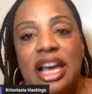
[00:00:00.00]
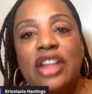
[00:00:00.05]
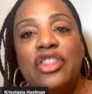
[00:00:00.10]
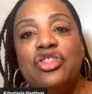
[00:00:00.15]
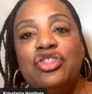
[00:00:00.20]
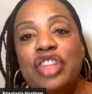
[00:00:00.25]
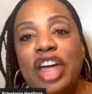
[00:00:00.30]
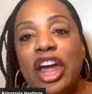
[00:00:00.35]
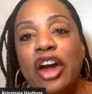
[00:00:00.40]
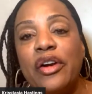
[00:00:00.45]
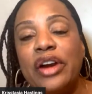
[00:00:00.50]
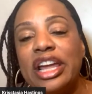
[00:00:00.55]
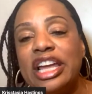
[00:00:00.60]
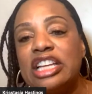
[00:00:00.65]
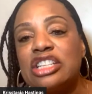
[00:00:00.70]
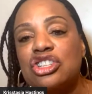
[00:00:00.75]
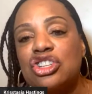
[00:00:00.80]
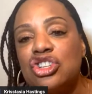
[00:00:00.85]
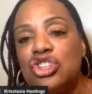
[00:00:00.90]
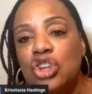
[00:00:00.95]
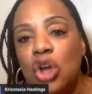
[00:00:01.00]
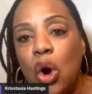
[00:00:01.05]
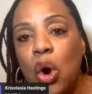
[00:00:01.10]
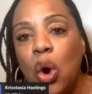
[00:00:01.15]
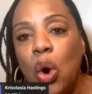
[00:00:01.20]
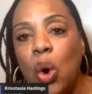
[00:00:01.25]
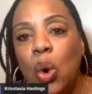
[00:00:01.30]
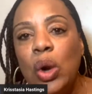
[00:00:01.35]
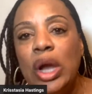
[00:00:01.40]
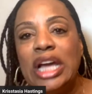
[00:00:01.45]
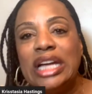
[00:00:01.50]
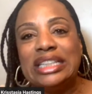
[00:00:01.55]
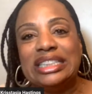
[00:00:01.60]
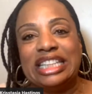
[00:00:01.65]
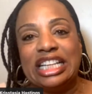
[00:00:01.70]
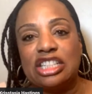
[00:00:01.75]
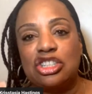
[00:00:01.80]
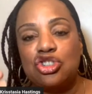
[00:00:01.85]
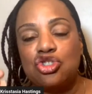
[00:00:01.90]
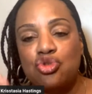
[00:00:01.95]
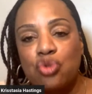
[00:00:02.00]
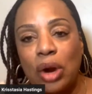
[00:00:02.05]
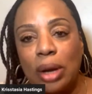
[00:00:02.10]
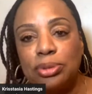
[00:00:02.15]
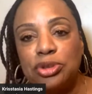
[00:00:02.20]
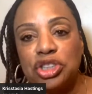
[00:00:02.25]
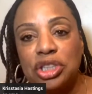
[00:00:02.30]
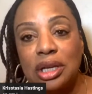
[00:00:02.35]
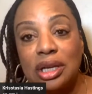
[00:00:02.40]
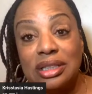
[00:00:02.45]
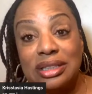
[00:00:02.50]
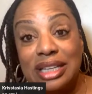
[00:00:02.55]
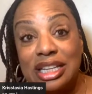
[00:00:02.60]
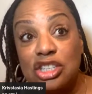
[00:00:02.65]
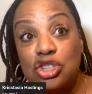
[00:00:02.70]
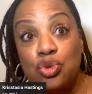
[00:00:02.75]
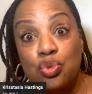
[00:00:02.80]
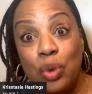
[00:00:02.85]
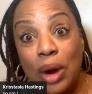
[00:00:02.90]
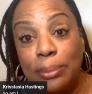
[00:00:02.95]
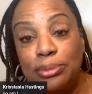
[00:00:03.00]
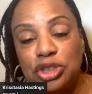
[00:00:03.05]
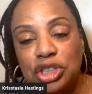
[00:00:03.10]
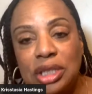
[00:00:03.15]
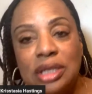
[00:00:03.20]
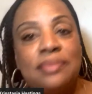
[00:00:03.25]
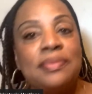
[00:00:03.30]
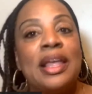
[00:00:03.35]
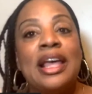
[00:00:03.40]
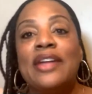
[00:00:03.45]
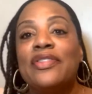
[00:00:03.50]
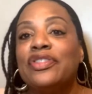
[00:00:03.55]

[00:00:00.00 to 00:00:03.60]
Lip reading: There is no disruption.